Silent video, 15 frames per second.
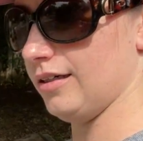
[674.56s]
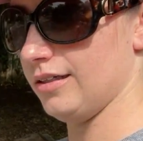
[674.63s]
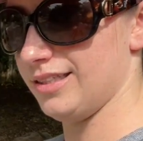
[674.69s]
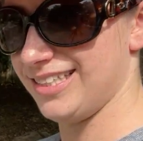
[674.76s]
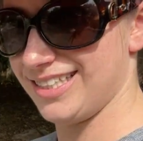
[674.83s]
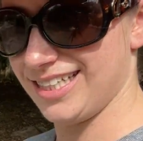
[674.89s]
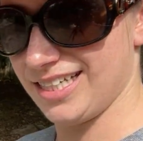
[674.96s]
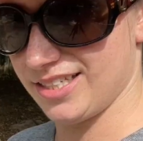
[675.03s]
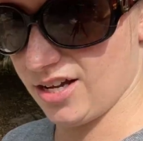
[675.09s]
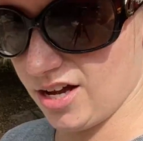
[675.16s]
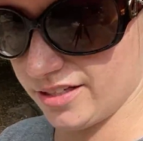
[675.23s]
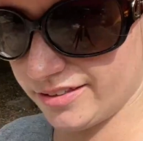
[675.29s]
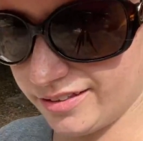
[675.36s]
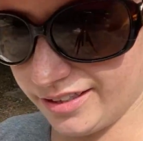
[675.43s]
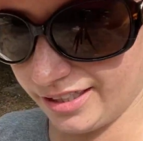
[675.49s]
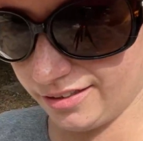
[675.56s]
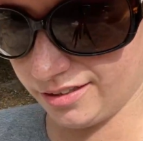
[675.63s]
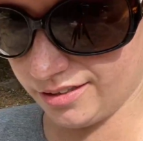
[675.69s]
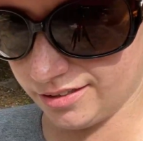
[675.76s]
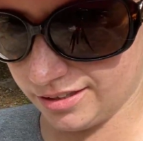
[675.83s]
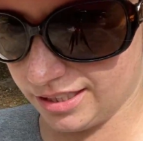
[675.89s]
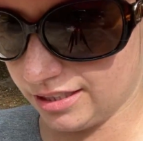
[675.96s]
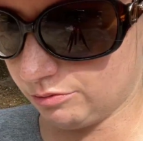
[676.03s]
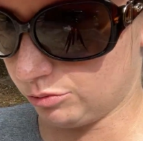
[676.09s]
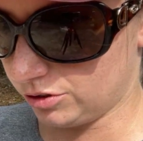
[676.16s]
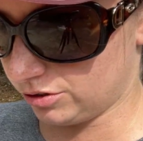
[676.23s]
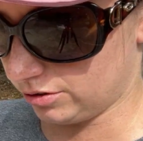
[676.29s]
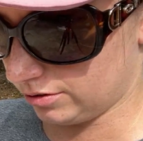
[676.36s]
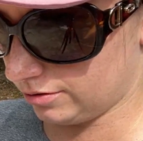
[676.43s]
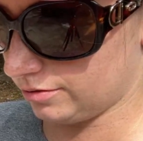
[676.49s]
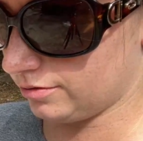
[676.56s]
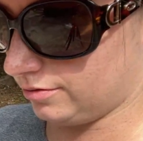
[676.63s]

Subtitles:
stays on, the lighter it will